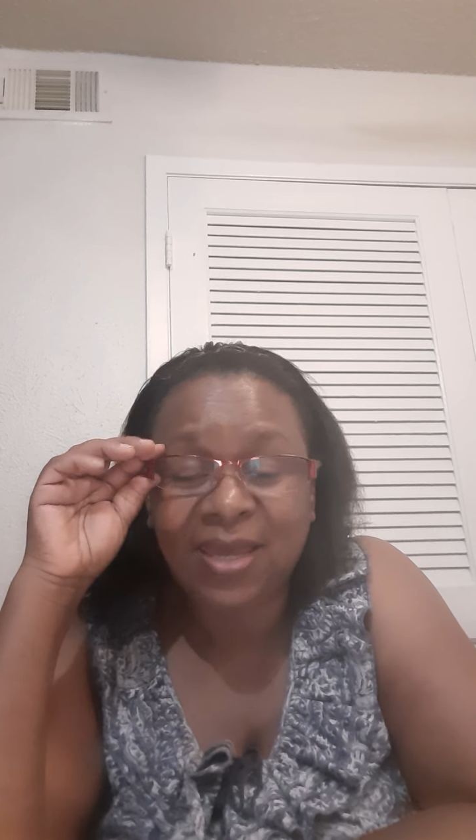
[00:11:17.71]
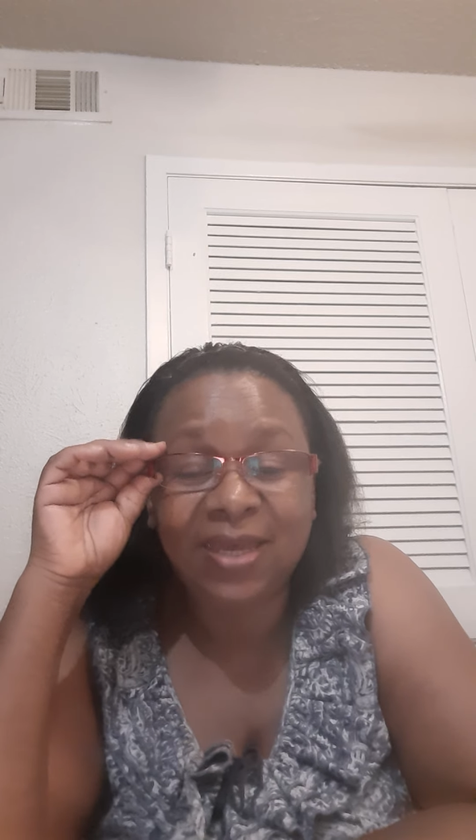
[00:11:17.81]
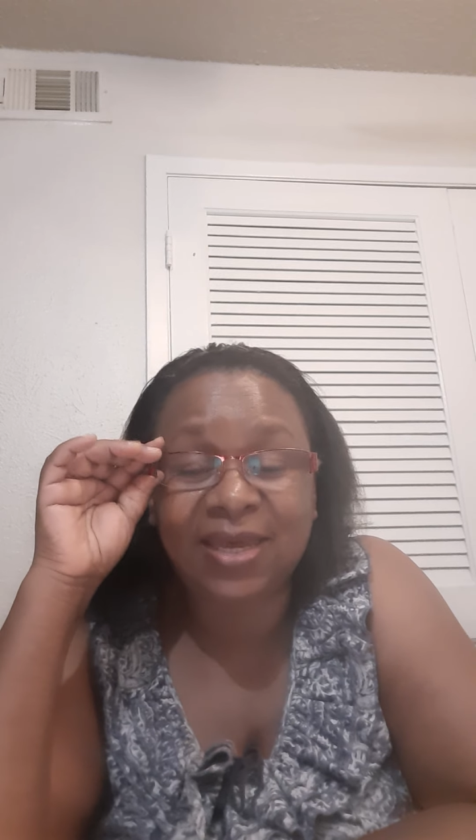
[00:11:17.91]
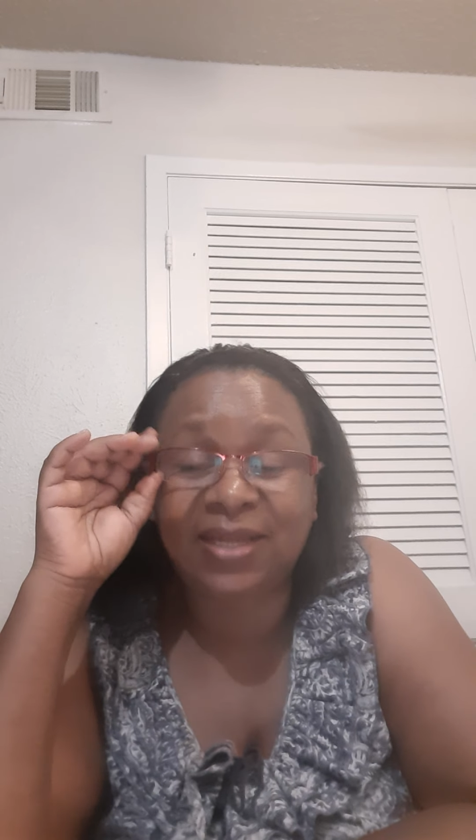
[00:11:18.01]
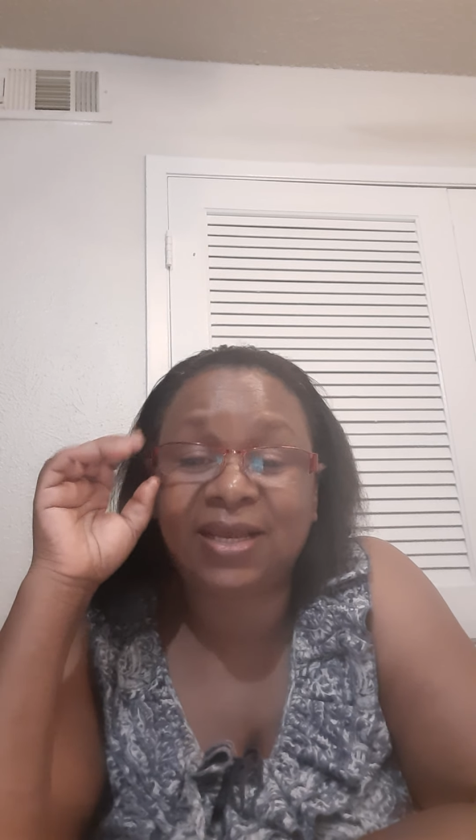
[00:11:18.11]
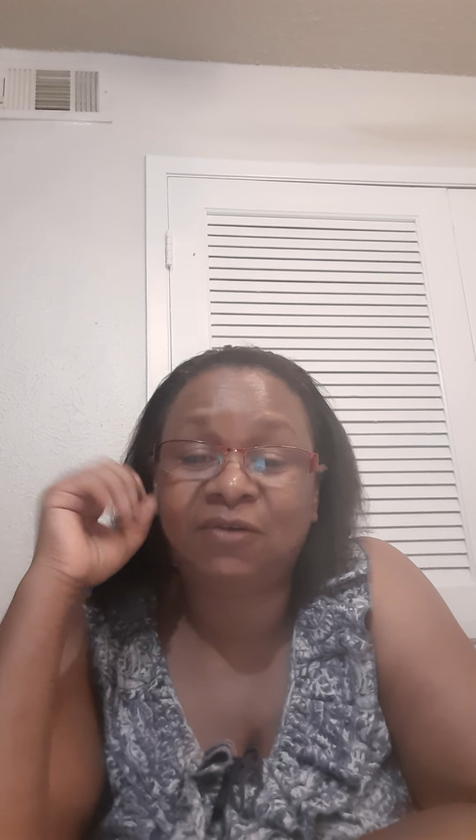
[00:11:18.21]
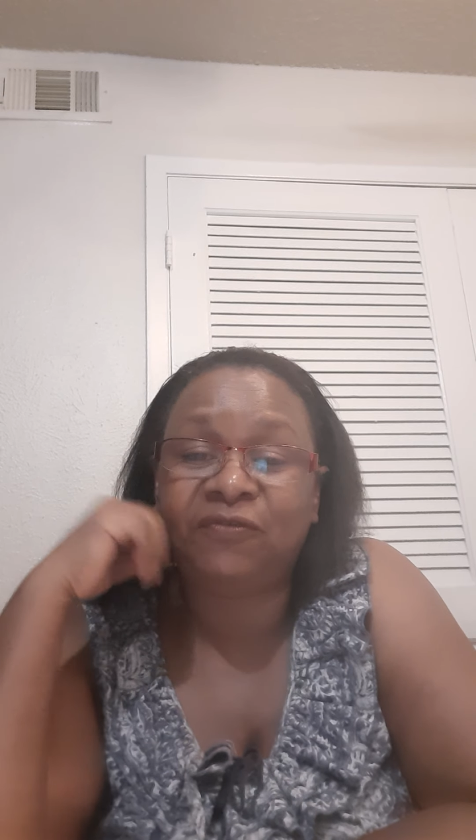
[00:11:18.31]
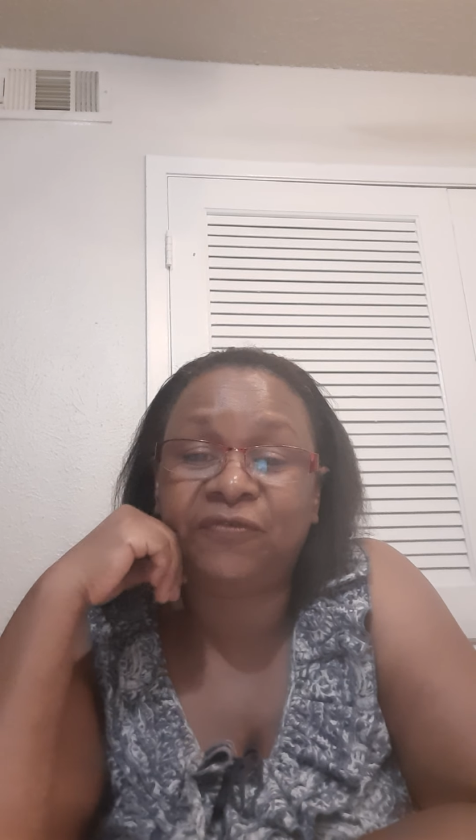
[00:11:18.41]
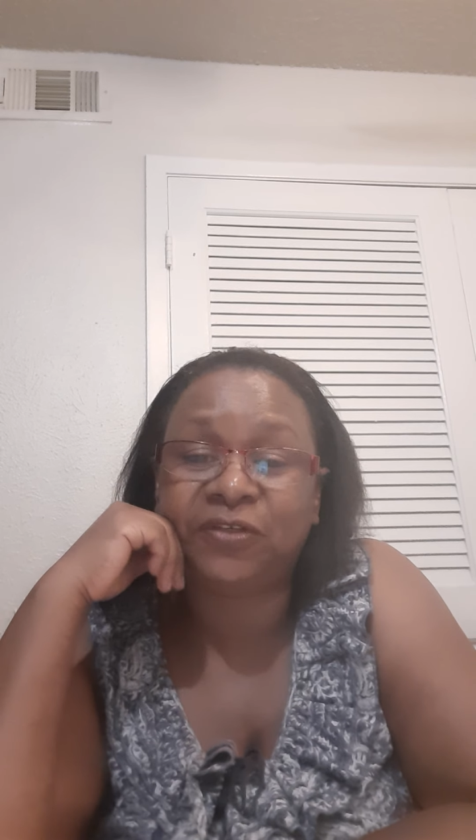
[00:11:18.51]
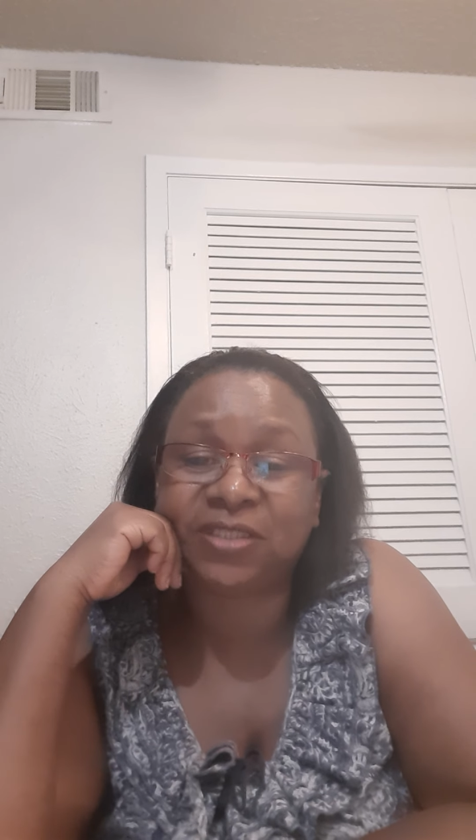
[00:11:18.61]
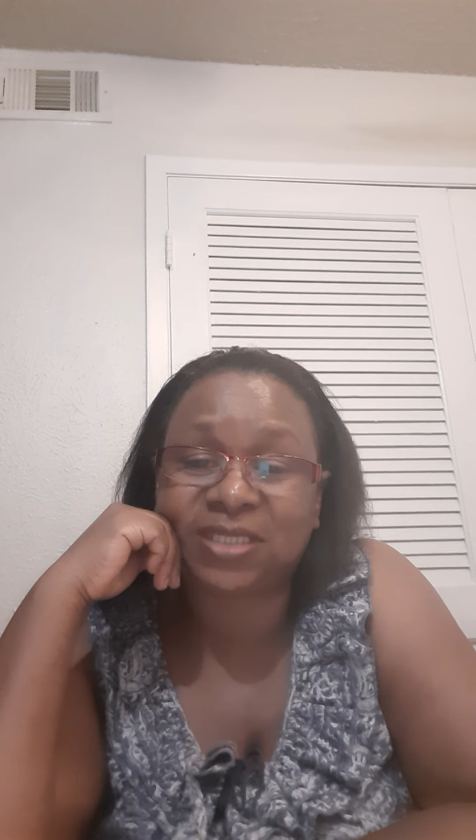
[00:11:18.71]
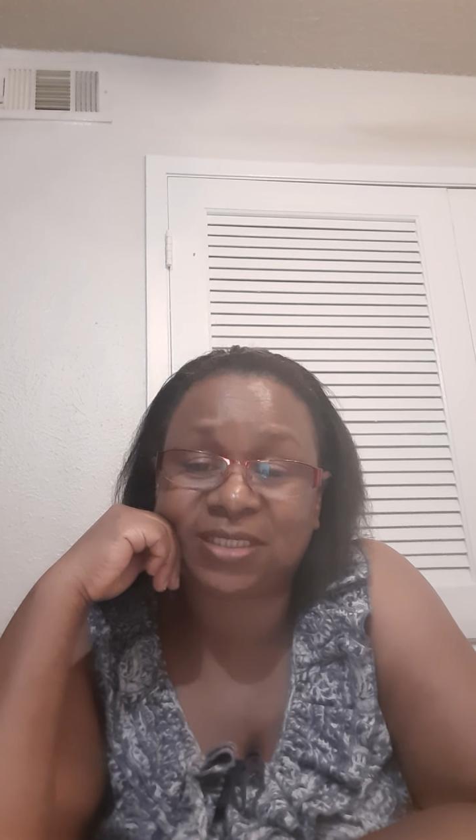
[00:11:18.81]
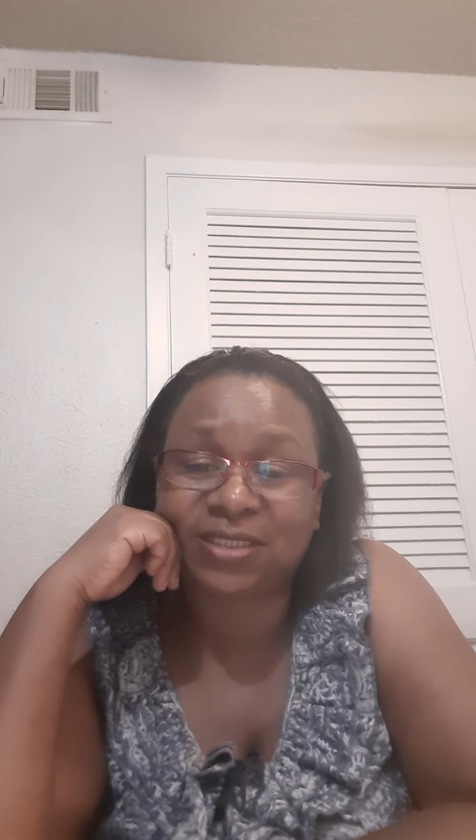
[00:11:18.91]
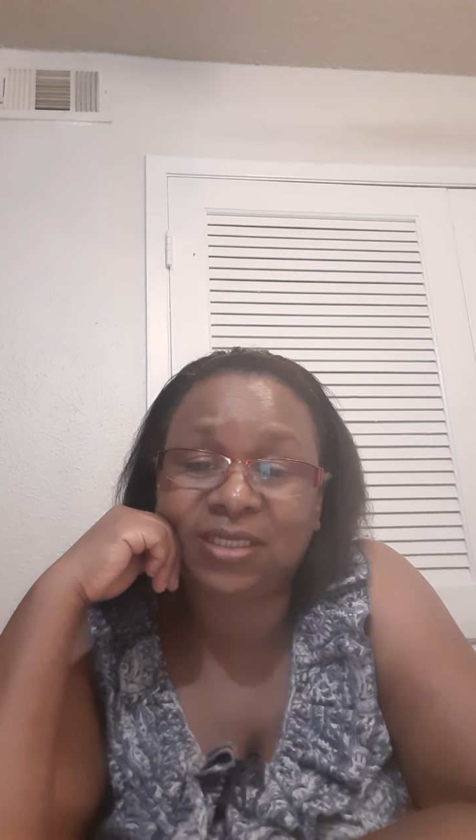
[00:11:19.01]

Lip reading: he can comfort us.